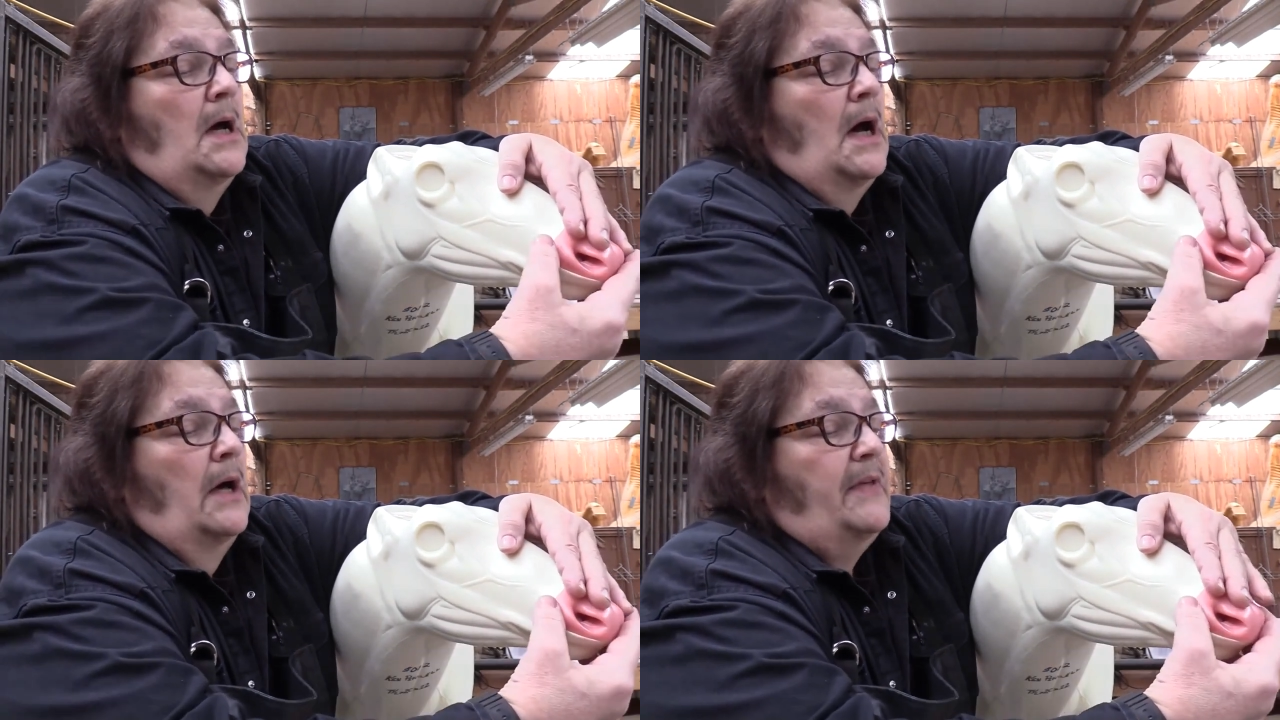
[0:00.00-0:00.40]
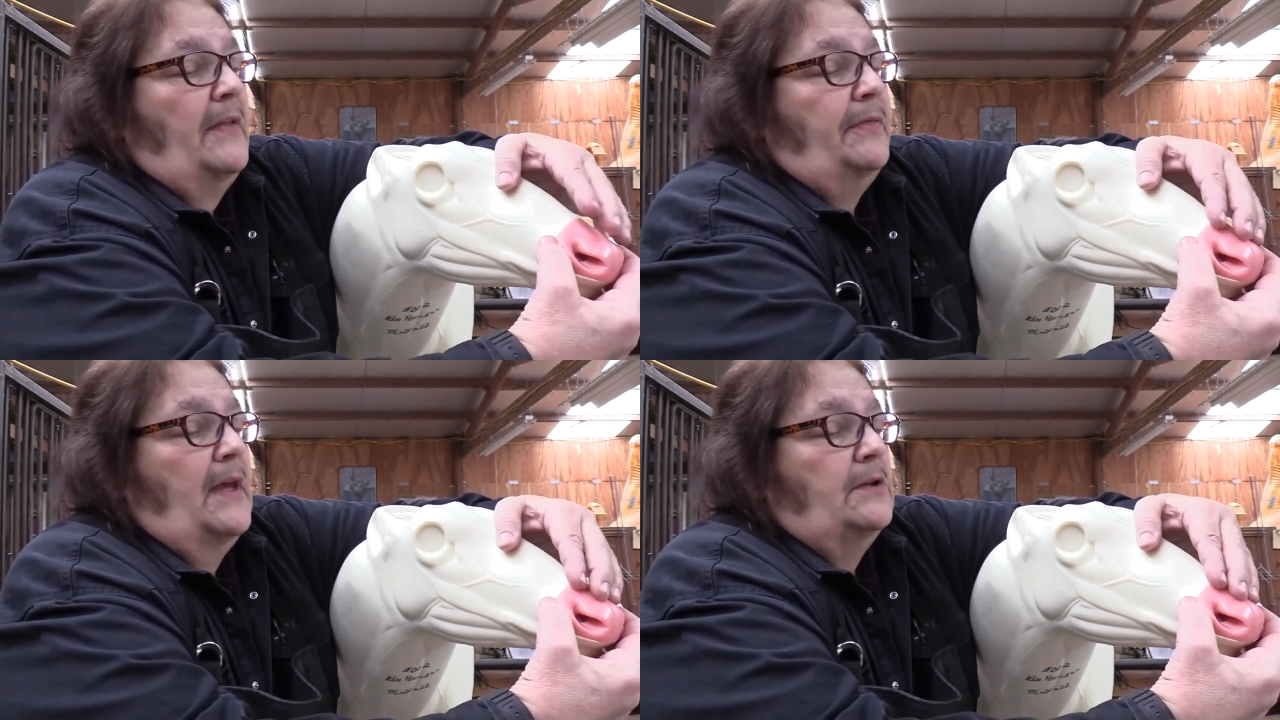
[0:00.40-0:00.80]
uh,
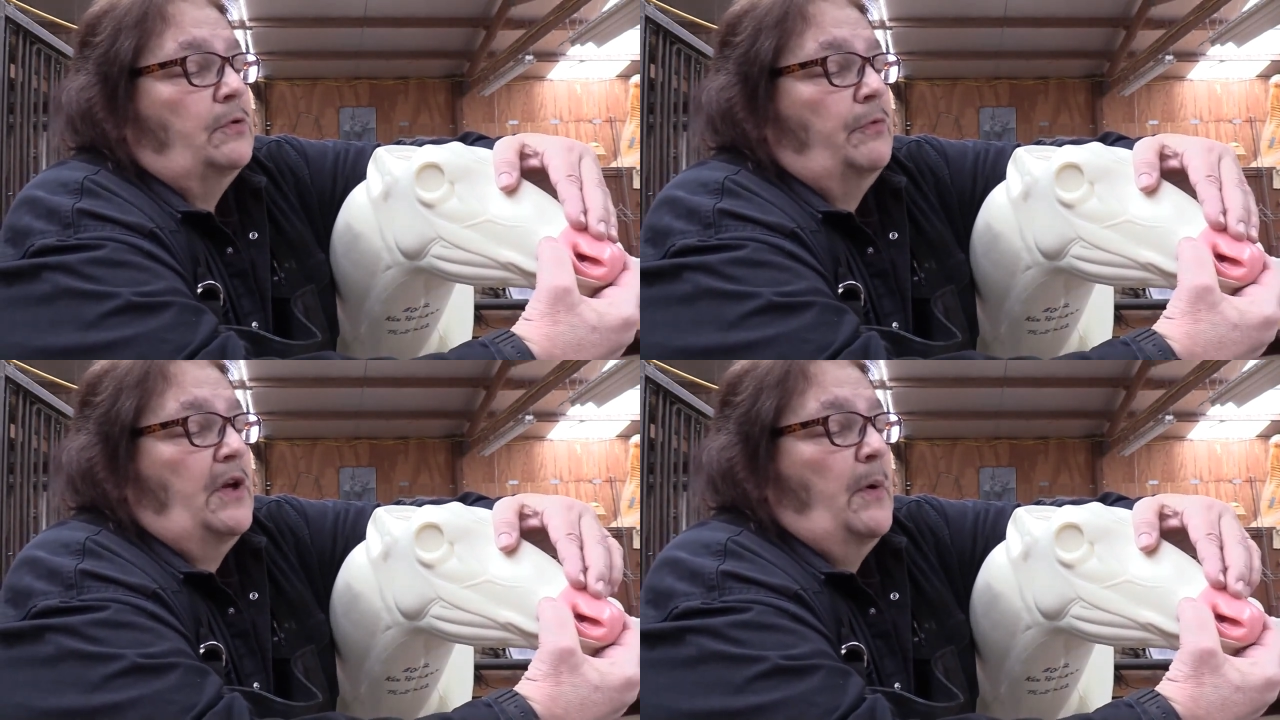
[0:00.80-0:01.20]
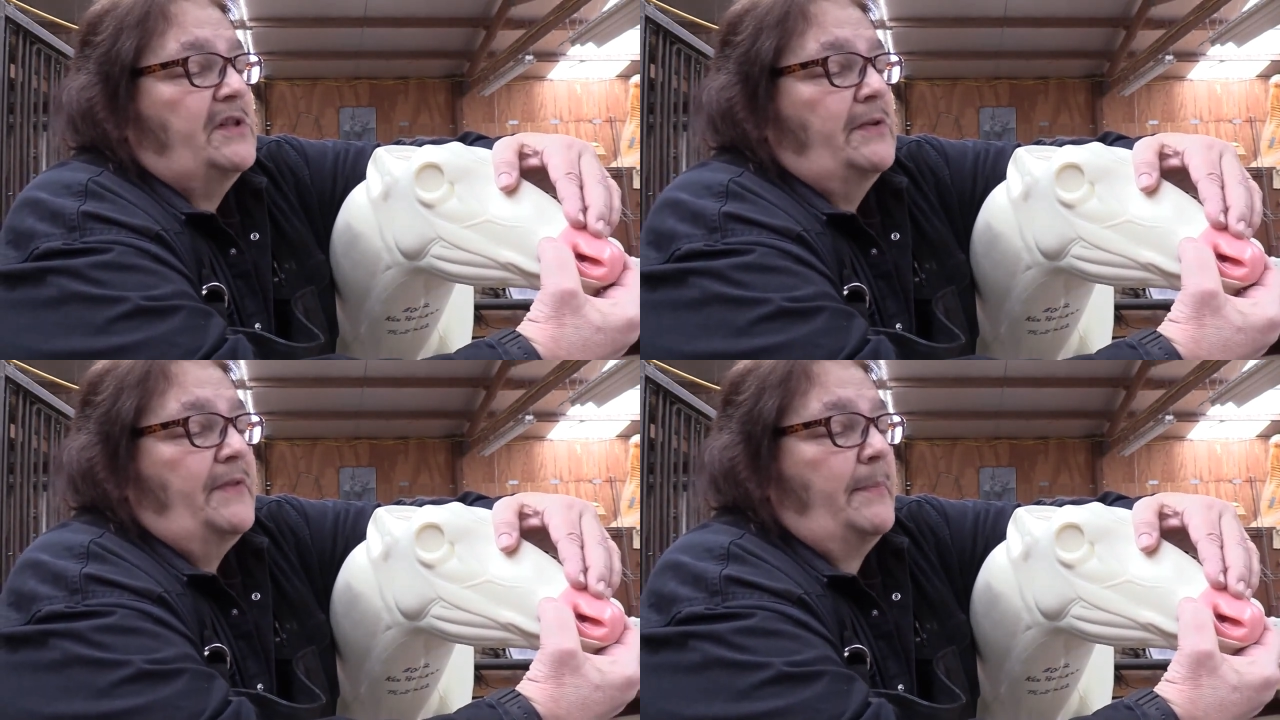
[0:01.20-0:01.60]
that it's
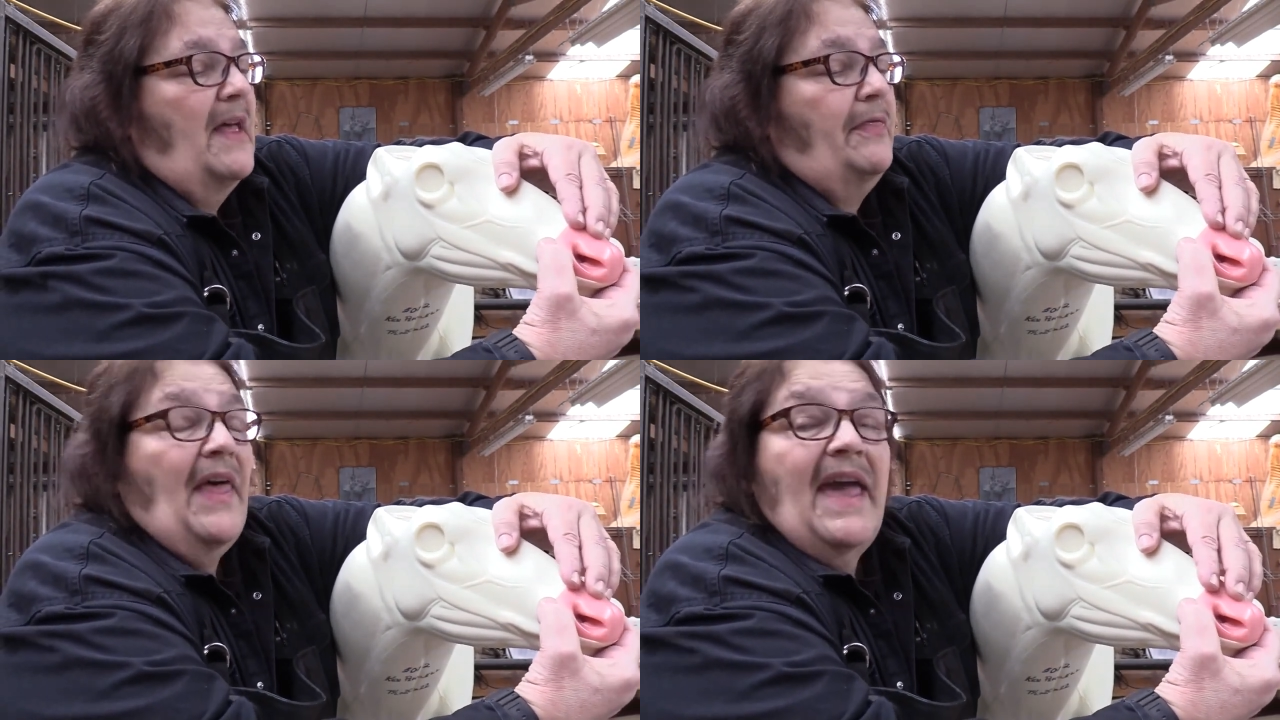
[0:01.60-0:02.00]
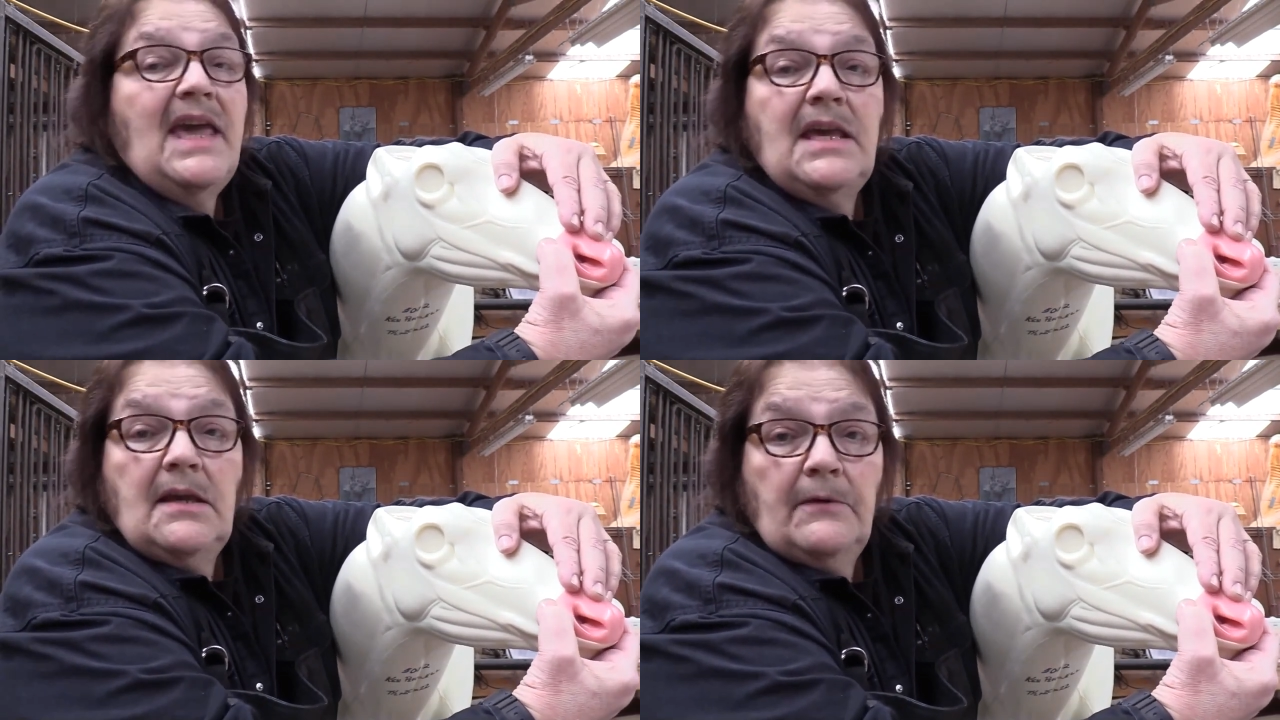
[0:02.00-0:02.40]
request of them that
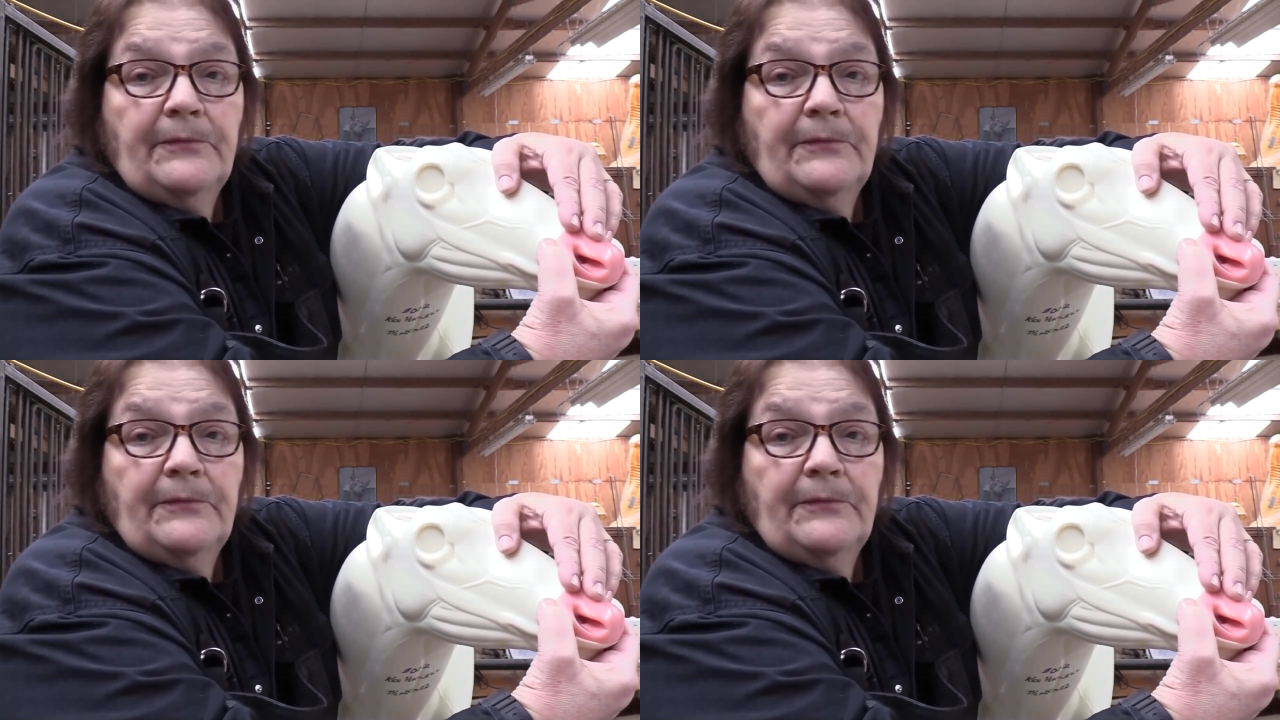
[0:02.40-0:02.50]
they